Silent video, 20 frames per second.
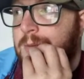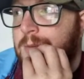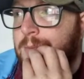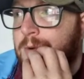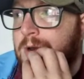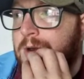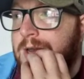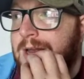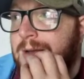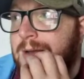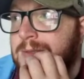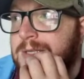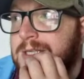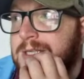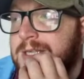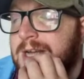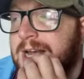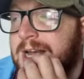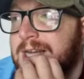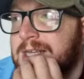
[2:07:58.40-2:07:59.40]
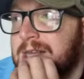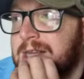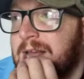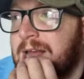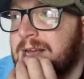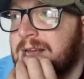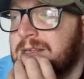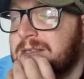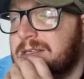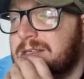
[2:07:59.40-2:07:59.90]
put it down to tired
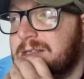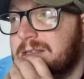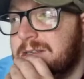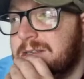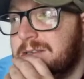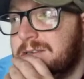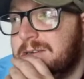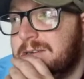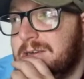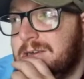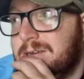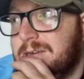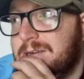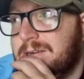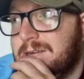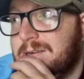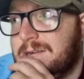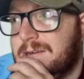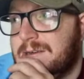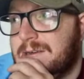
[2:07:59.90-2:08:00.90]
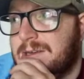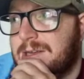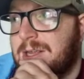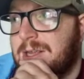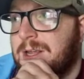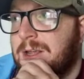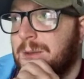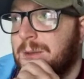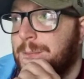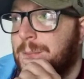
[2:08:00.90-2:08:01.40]
legs. You
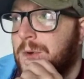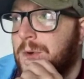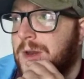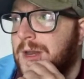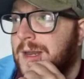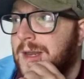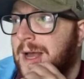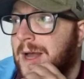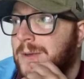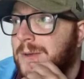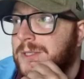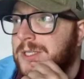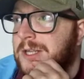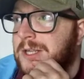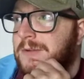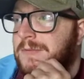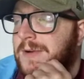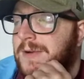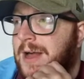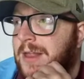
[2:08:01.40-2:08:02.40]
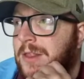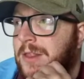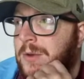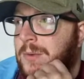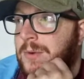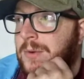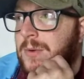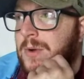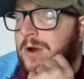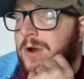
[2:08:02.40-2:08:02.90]
can put it down to the fact that we
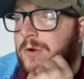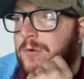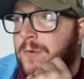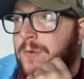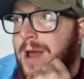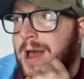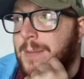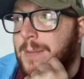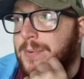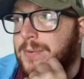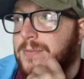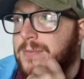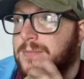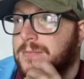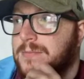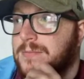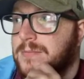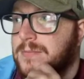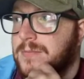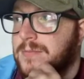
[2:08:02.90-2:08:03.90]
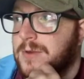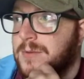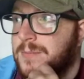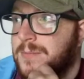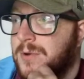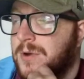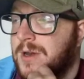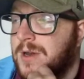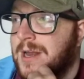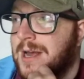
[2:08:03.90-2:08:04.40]
were crap. You can
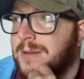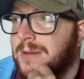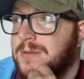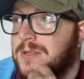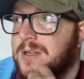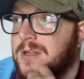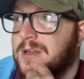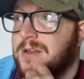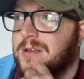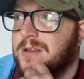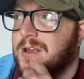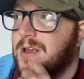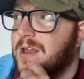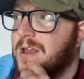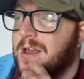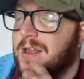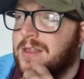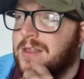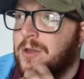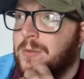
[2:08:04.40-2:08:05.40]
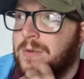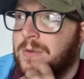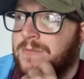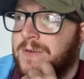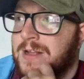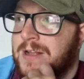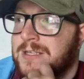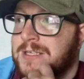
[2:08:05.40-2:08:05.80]
put it down. There'll be fans